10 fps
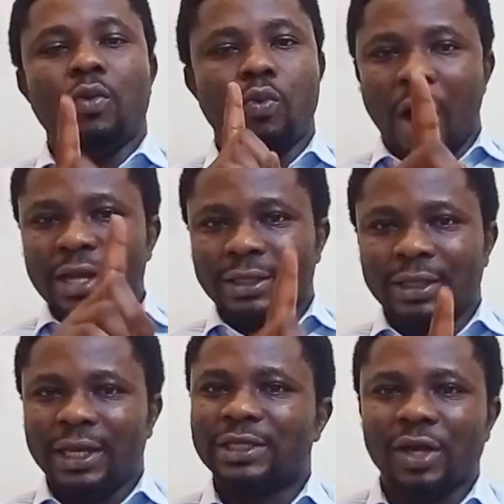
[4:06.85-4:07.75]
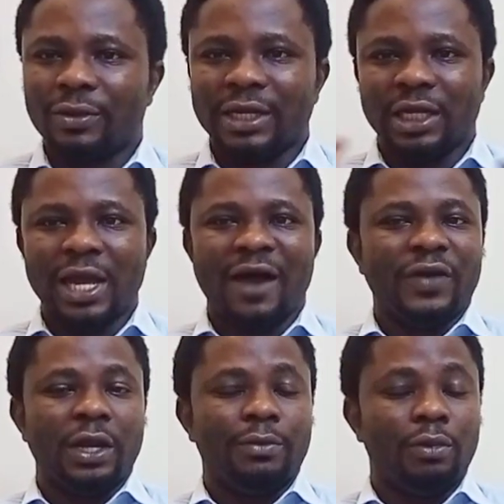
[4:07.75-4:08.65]
1, it's not readily
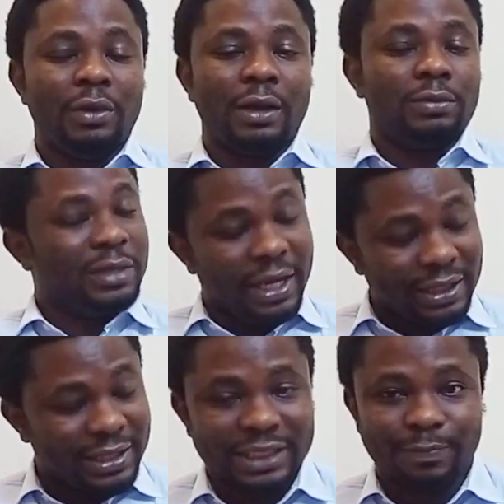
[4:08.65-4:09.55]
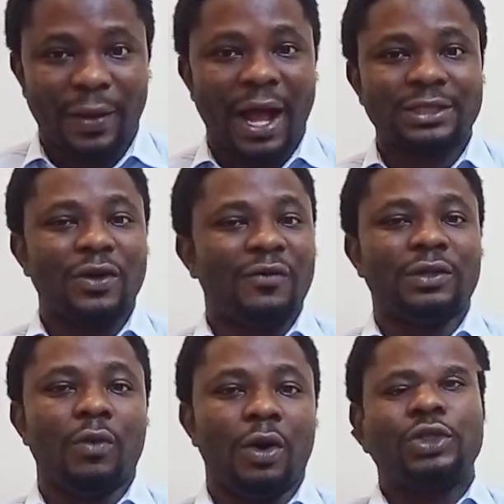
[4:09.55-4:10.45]
available in this part of the
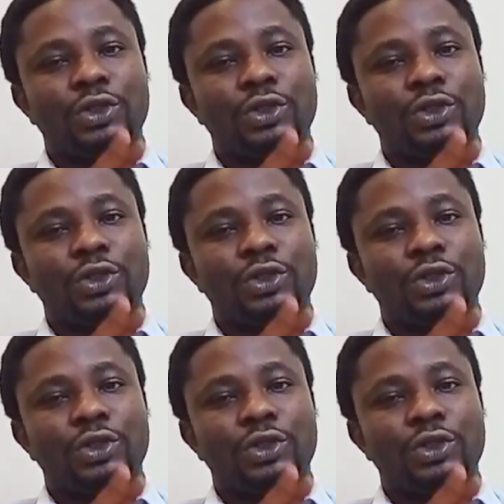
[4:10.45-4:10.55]
world.